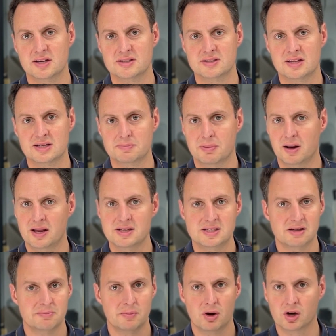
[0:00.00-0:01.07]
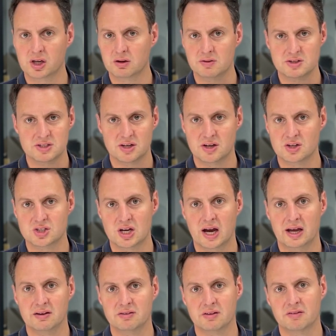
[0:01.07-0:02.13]
there's plenty of market research
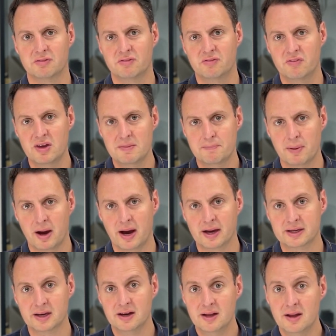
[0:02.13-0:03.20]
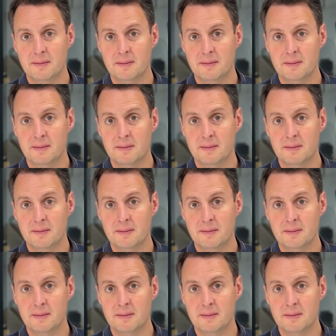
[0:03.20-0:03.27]
and feedback.